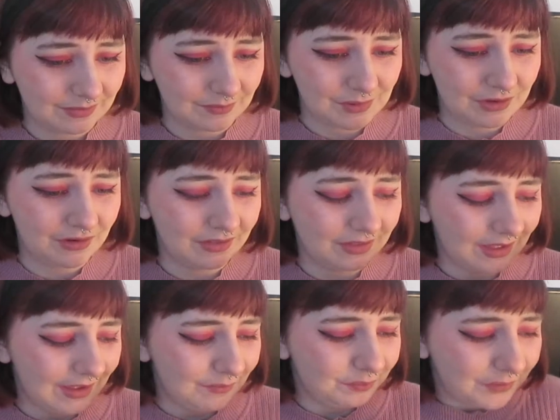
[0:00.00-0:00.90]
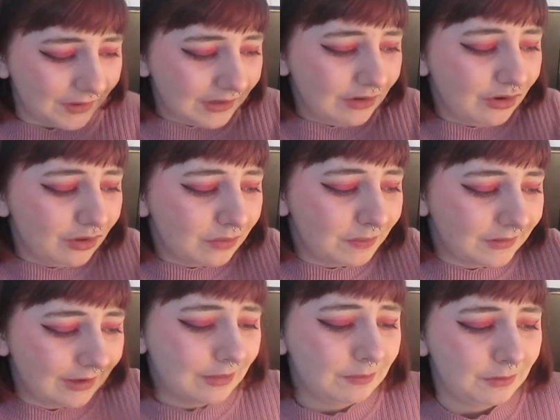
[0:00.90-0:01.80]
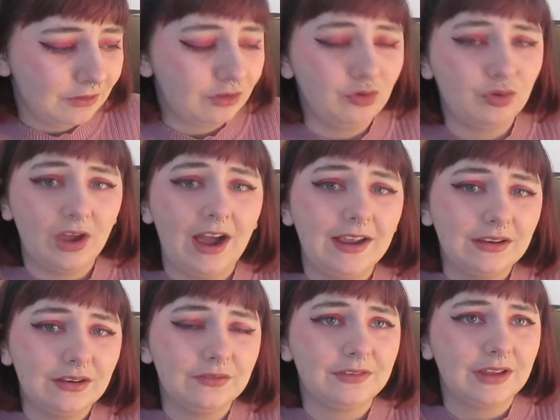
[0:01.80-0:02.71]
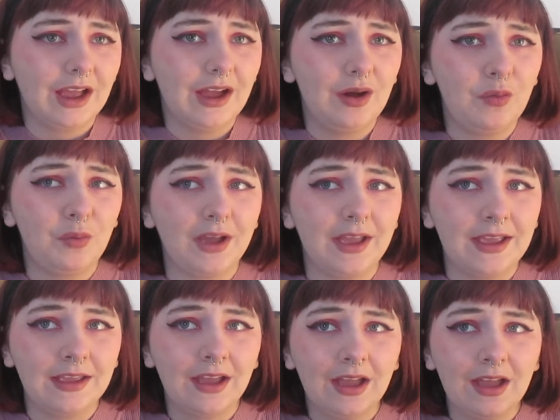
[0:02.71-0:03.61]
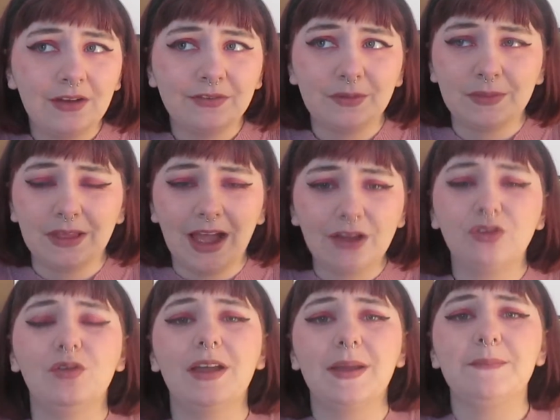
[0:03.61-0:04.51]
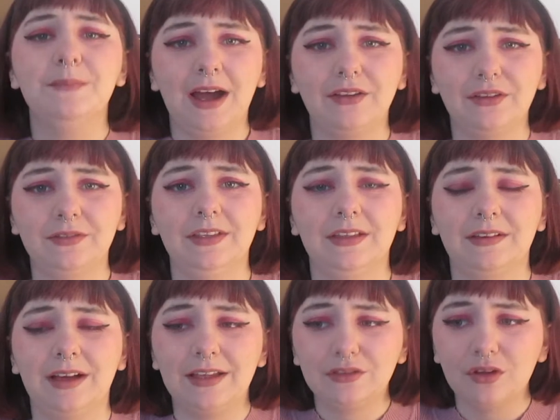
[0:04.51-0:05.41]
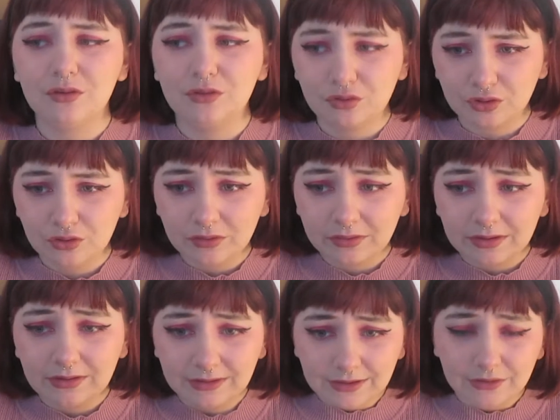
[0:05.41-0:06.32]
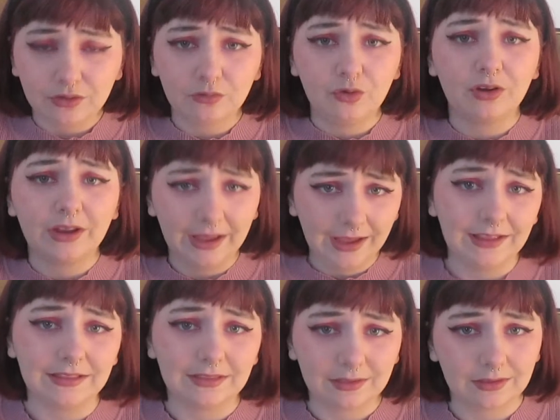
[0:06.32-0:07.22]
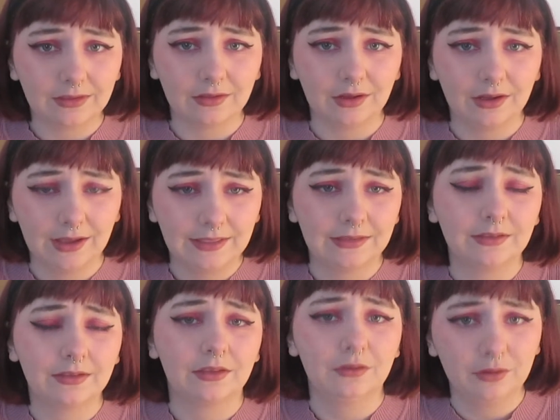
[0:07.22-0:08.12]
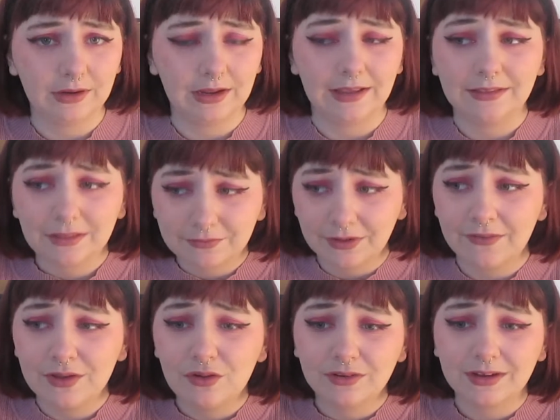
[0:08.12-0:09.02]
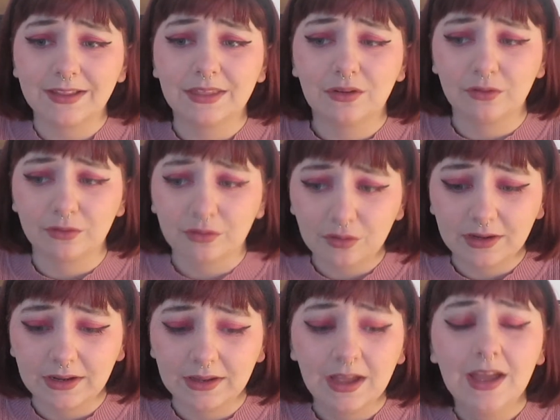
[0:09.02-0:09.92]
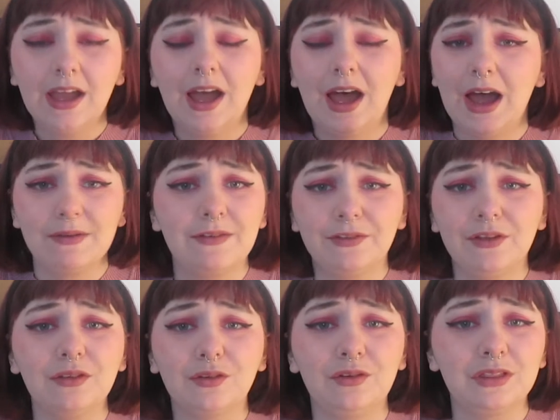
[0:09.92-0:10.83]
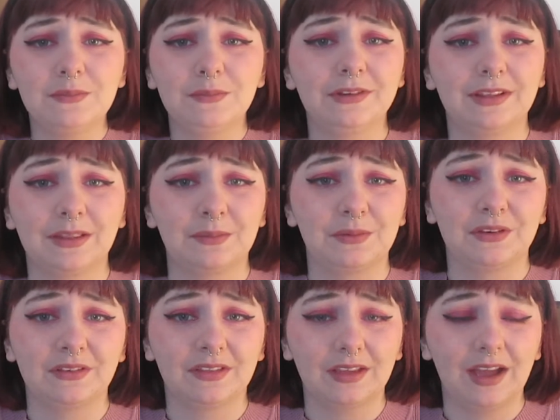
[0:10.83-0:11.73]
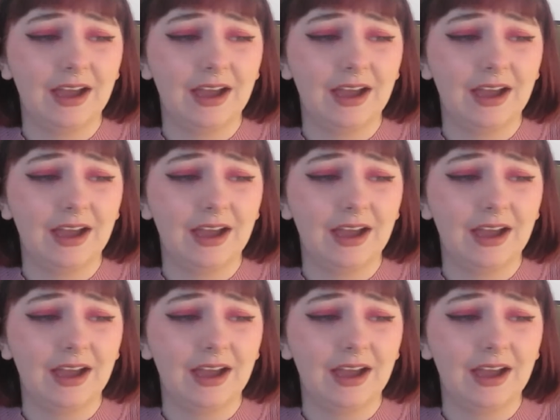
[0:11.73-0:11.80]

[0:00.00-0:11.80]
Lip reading: because when you use participants, you kind of get away from the actual impact of this. Like, no, you're using literal kids in this study, in this very unethical study. I refuse to call them participants.